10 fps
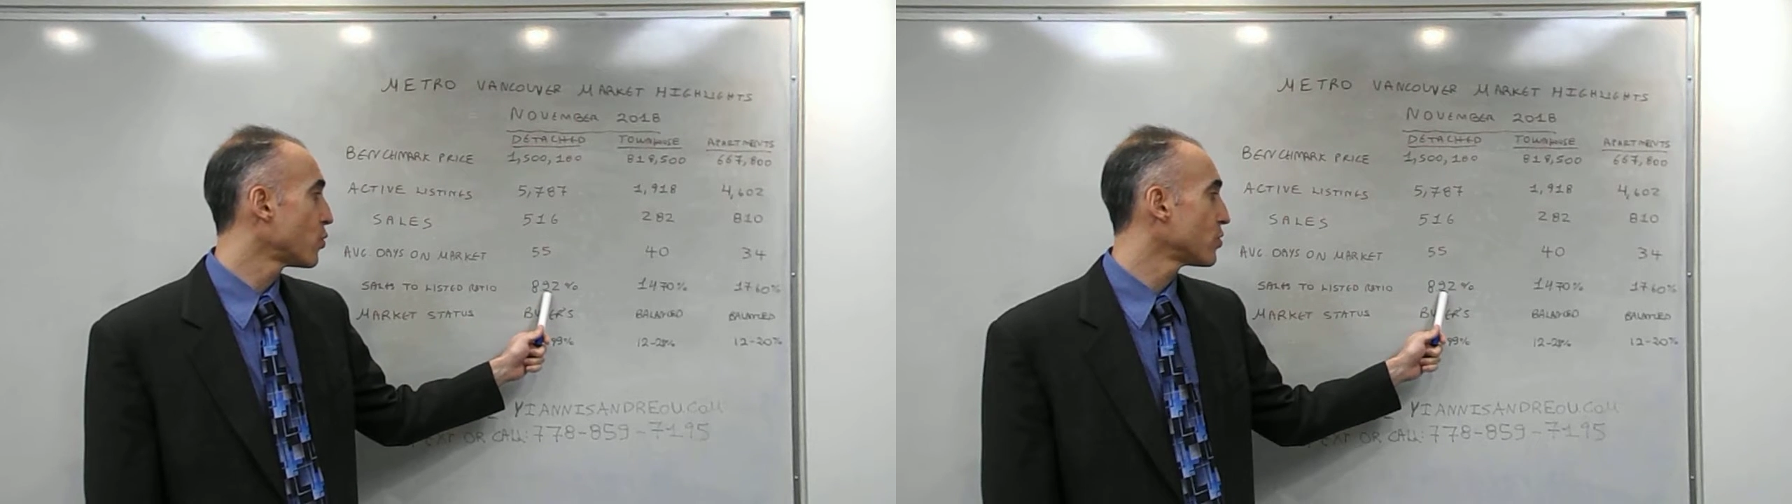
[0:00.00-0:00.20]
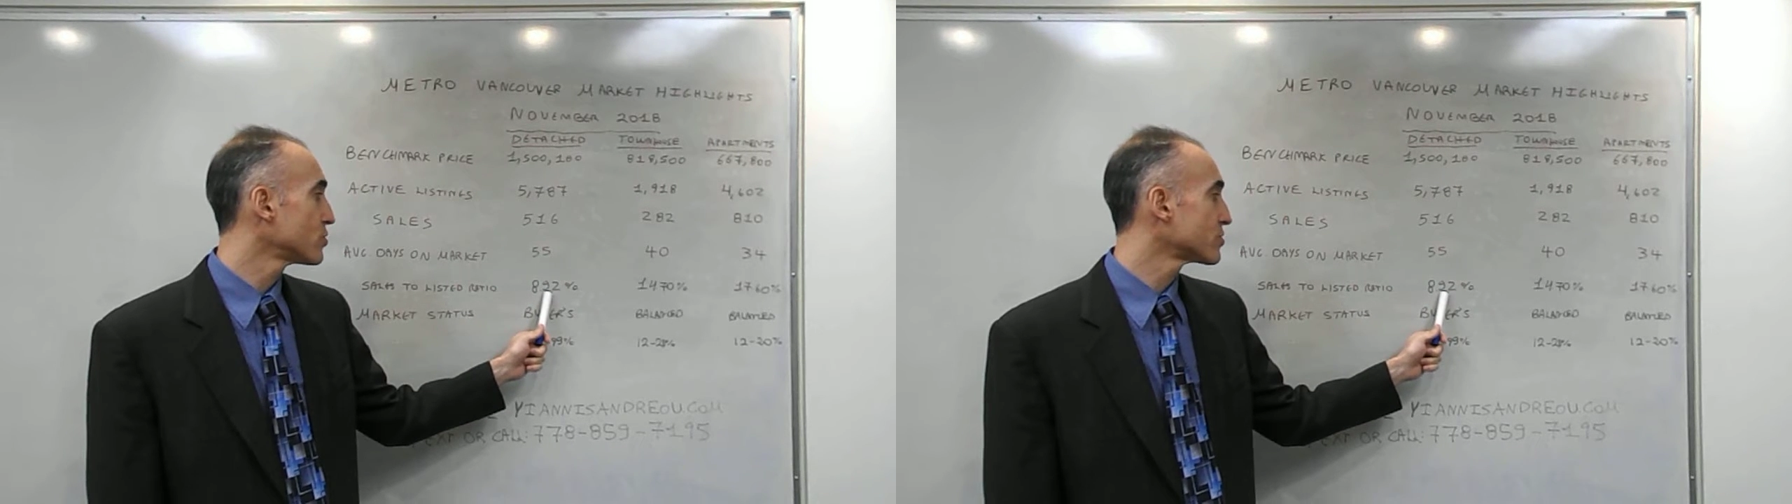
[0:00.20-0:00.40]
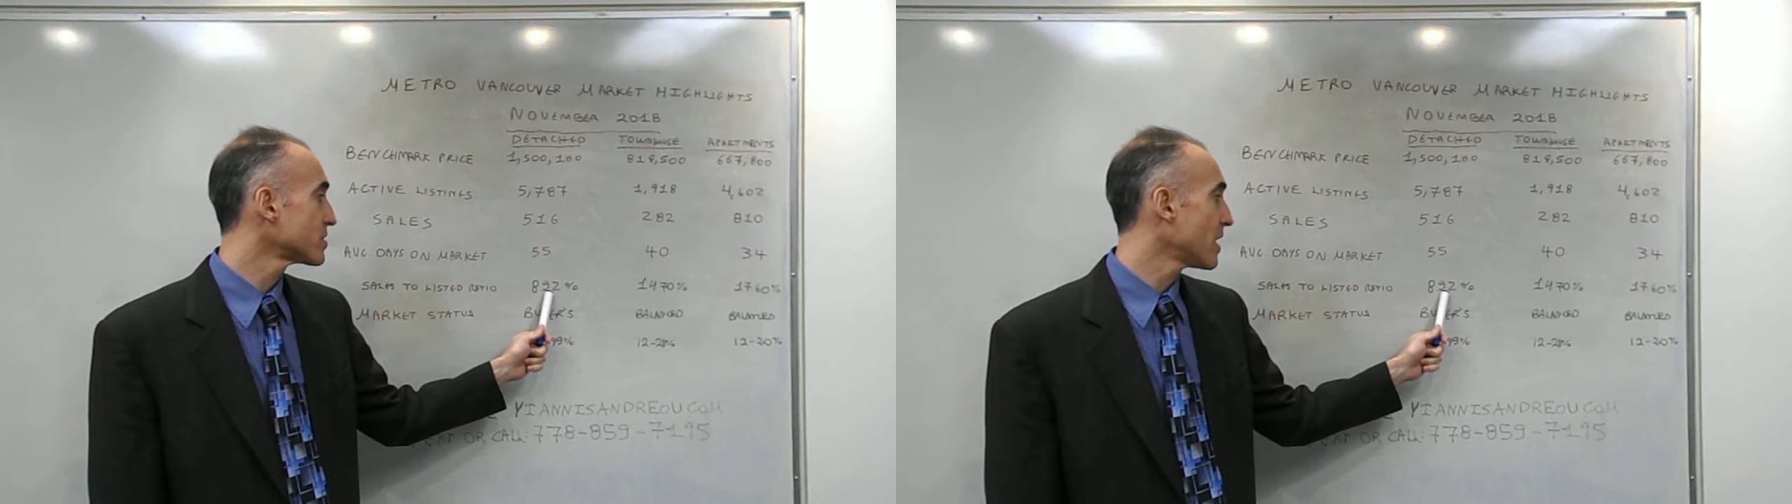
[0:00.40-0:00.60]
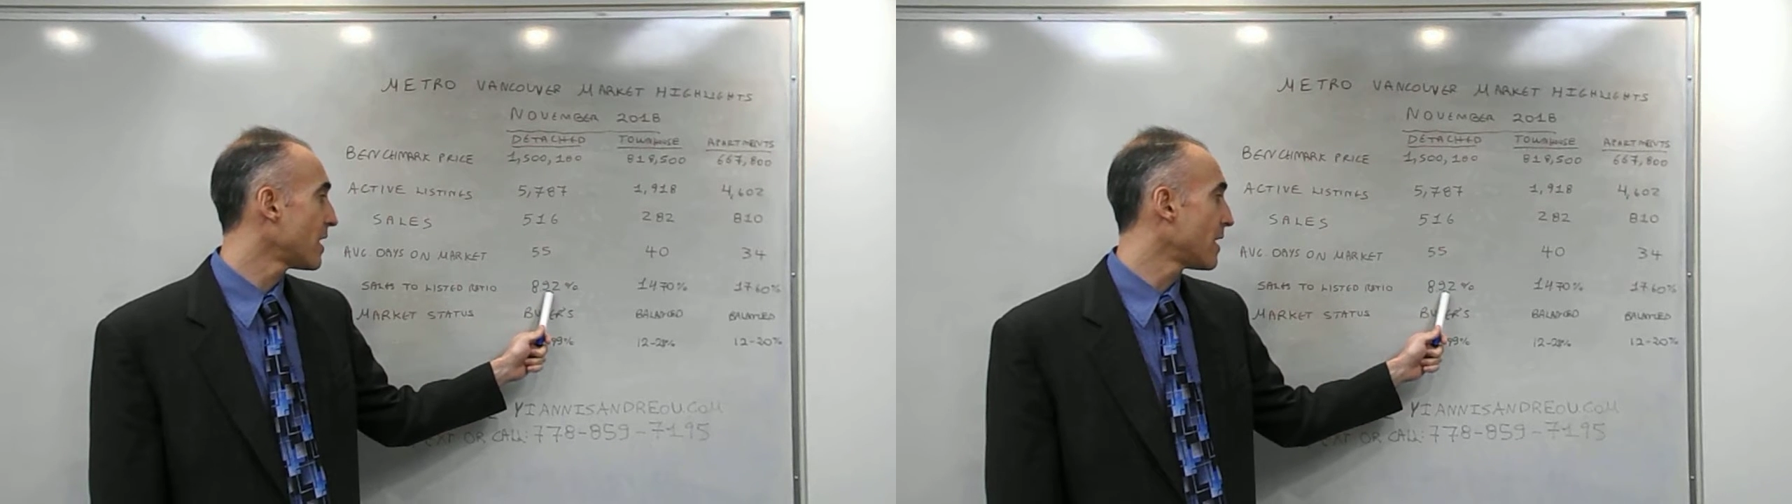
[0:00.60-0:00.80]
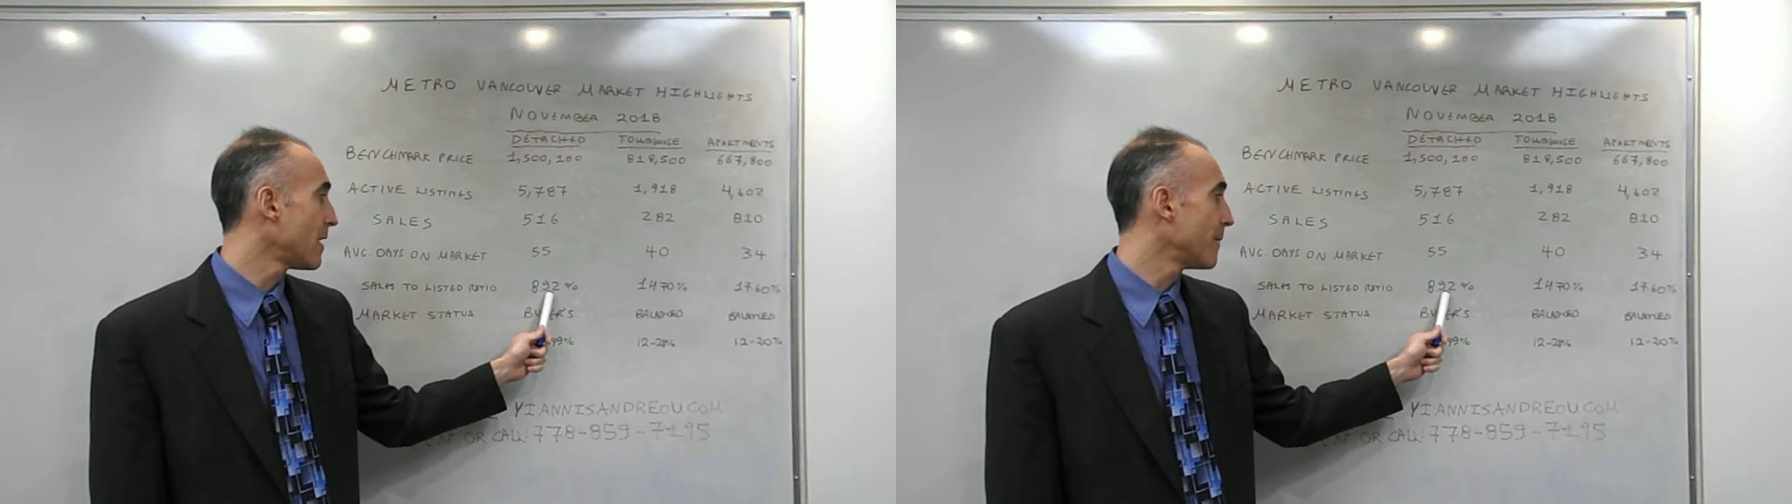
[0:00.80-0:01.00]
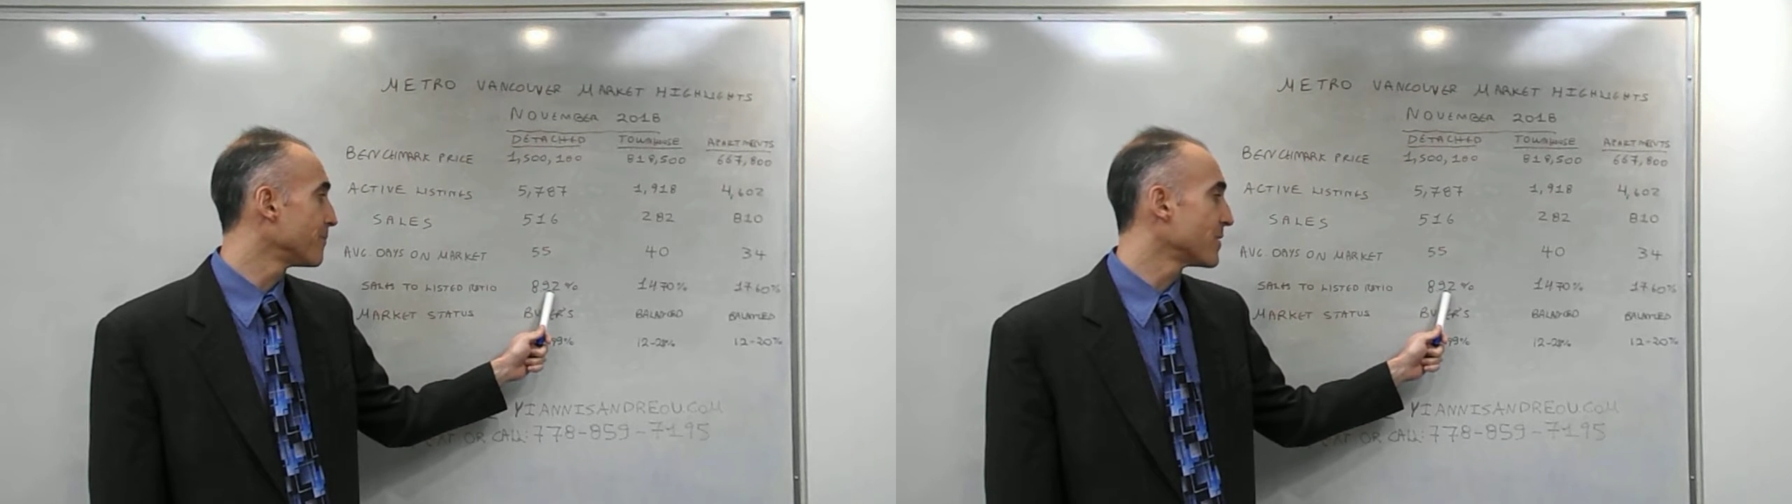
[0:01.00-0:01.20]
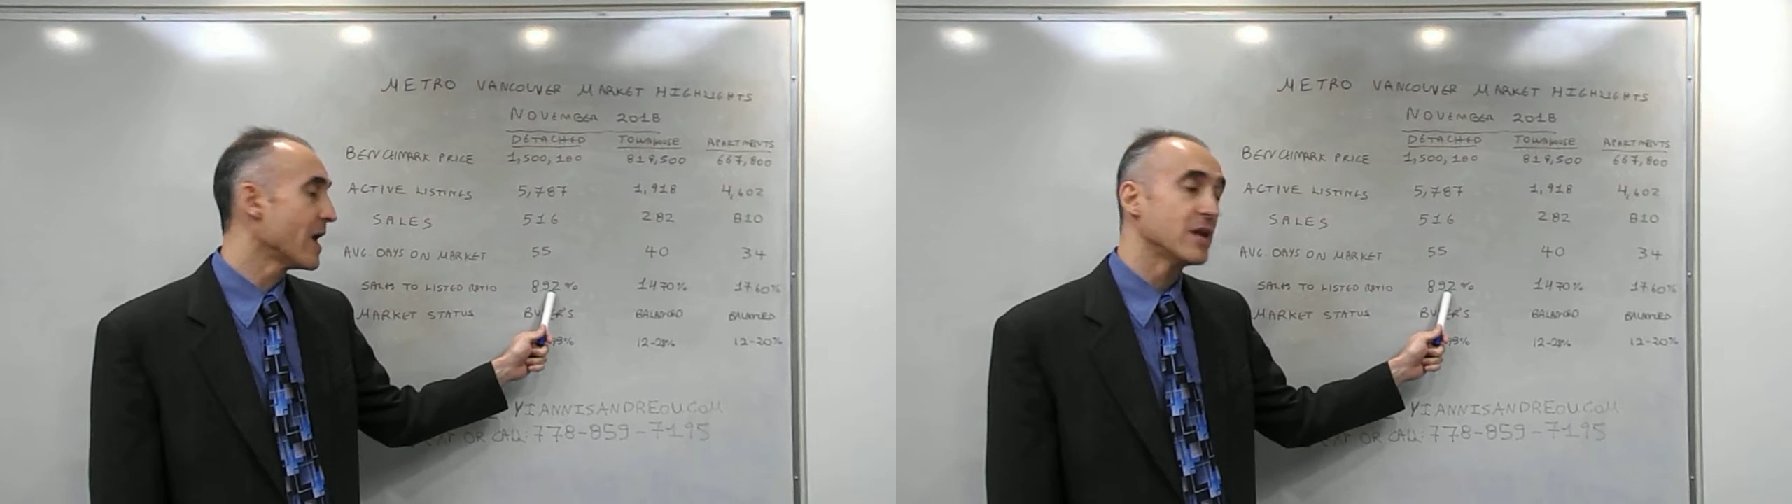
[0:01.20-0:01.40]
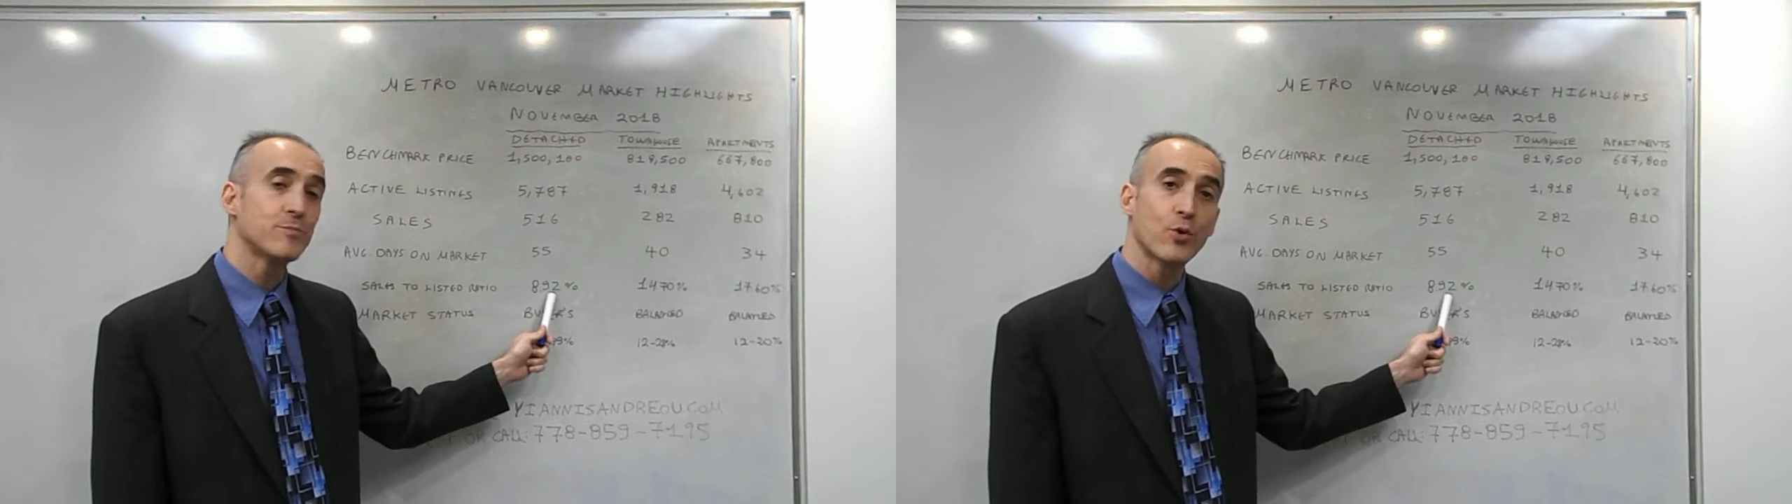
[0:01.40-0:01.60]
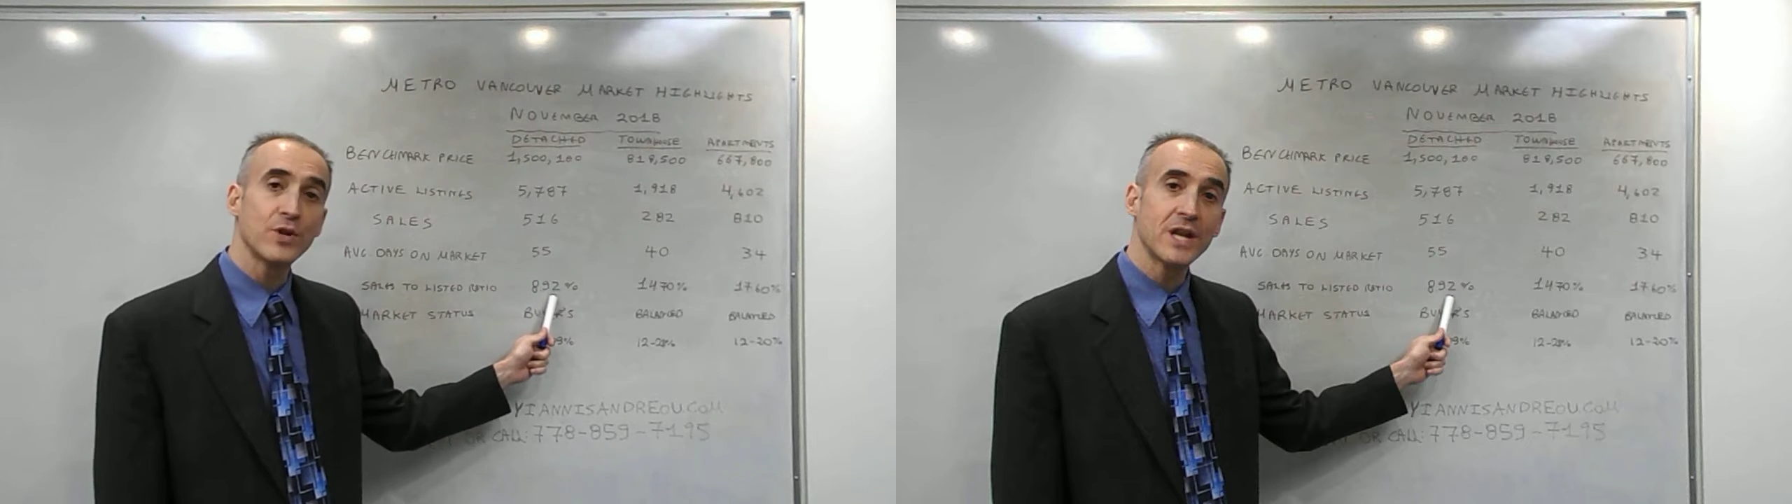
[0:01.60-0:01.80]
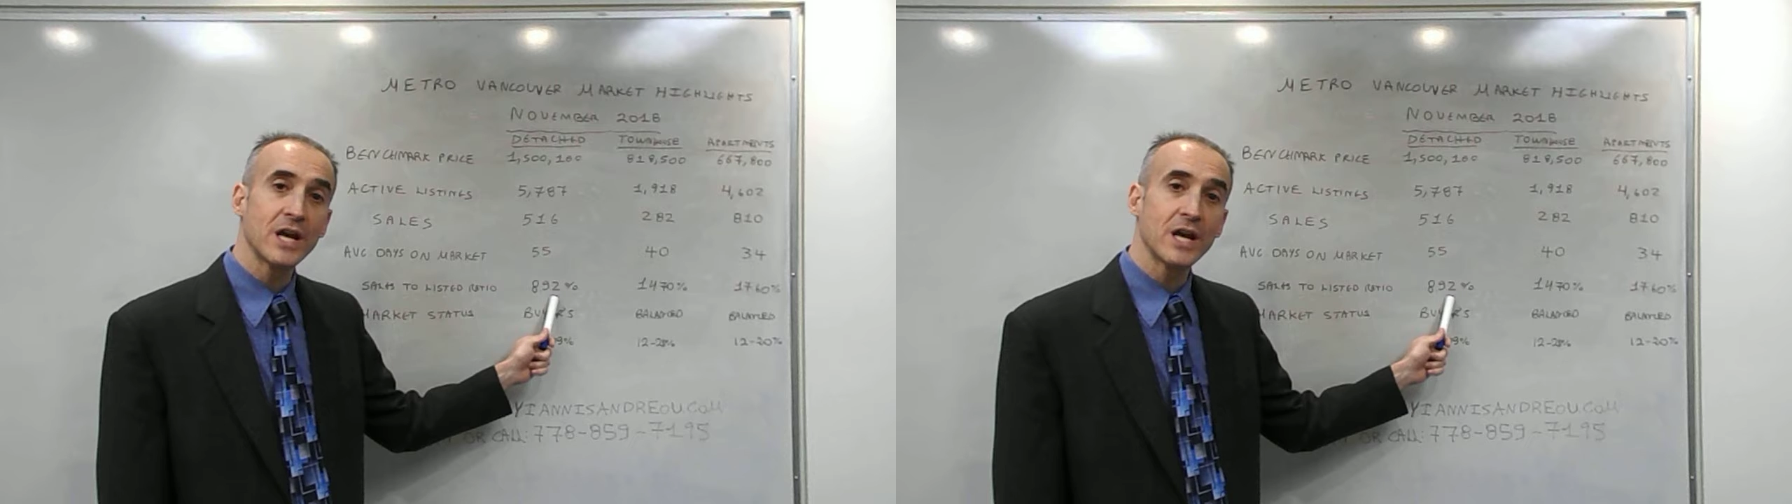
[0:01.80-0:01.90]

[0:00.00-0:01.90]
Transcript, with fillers: was 8.92%